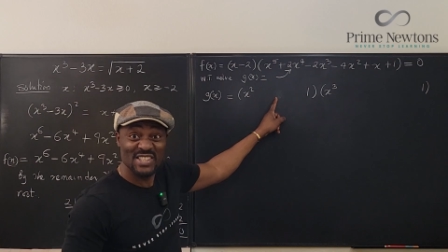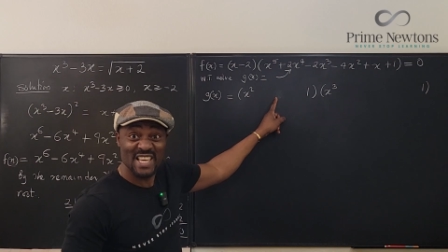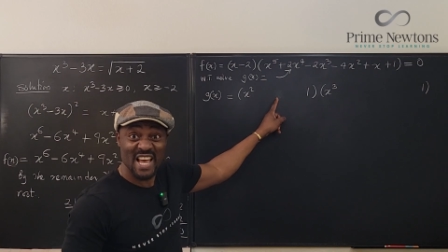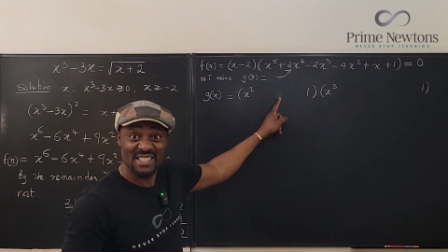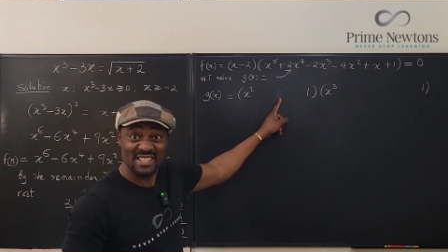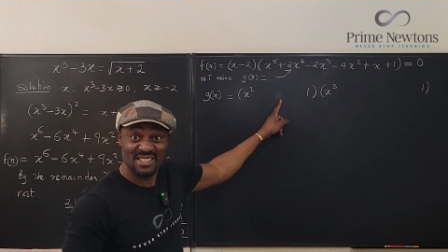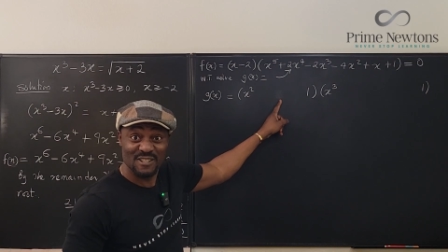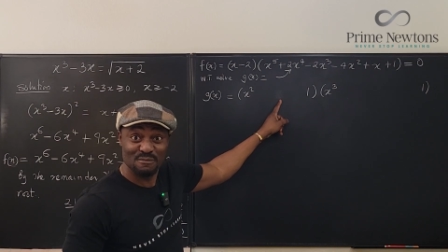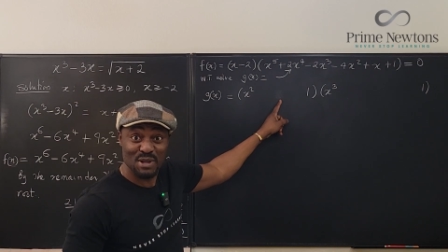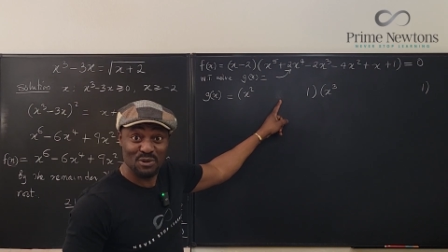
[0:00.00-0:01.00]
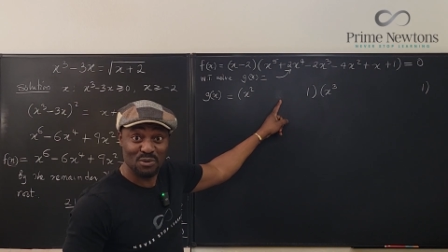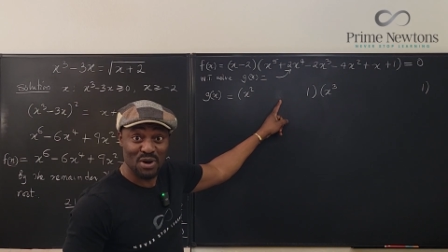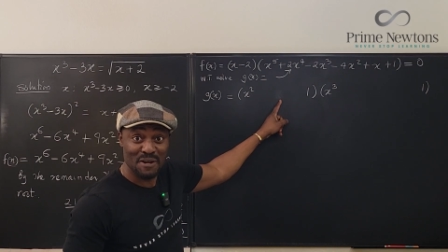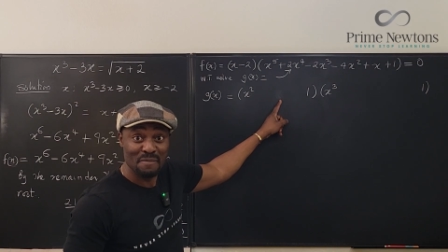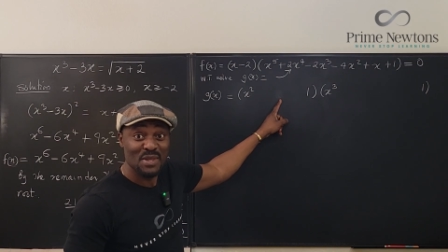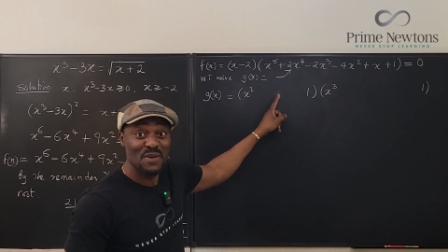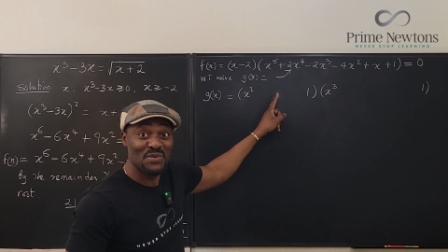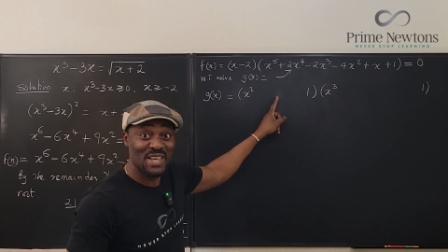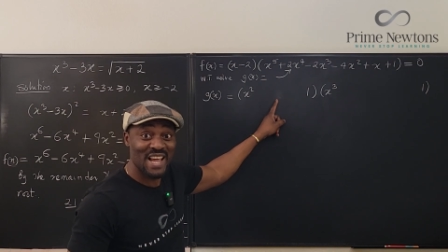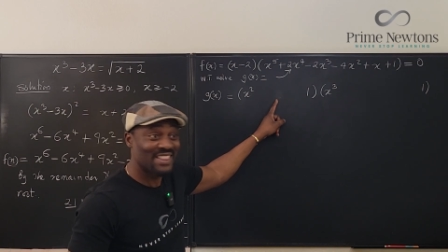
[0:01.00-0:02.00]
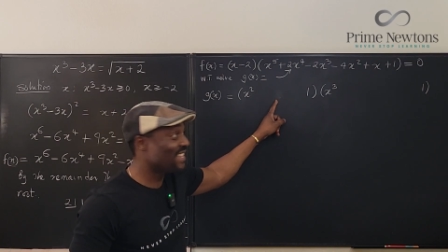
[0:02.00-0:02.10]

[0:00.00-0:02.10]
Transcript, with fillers: to guess is this middle one. If you get